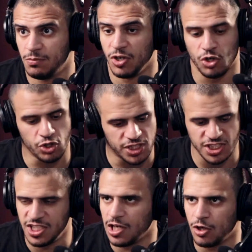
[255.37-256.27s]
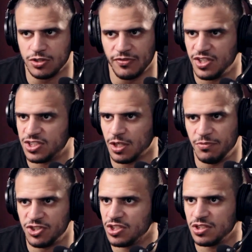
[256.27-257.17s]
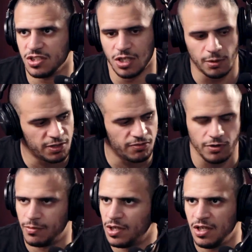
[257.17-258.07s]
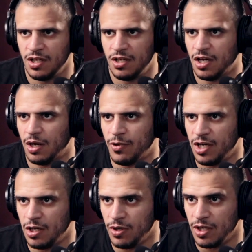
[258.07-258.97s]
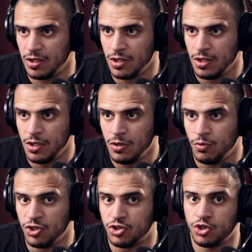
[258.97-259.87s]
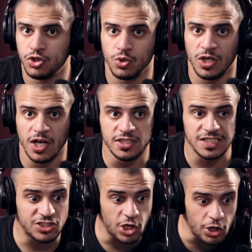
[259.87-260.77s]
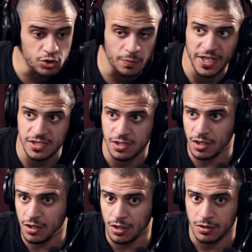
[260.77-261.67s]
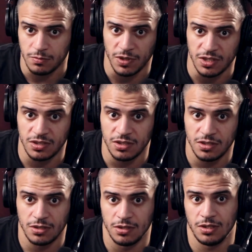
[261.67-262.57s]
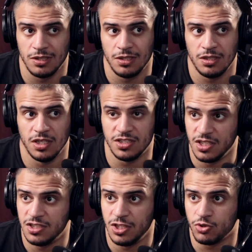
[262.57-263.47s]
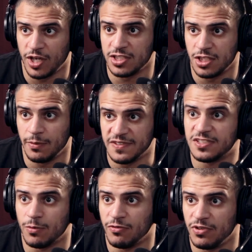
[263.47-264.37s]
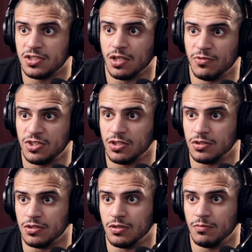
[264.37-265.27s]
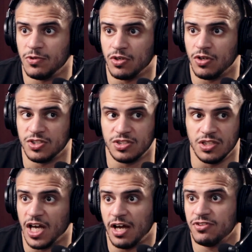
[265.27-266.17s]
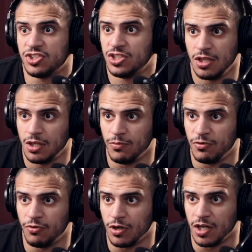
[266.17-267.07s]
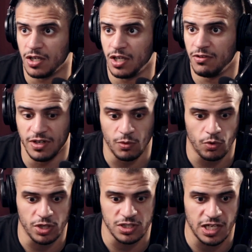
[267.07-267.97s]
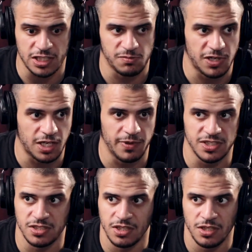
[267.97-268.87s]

because they see a lot of these submission coming from a mile away. With jiu-jitsu guys, it's hard to pass their guard, but it's easier to catch them in some of these submissions, because they haven't seen them before. Like even a world-class black belts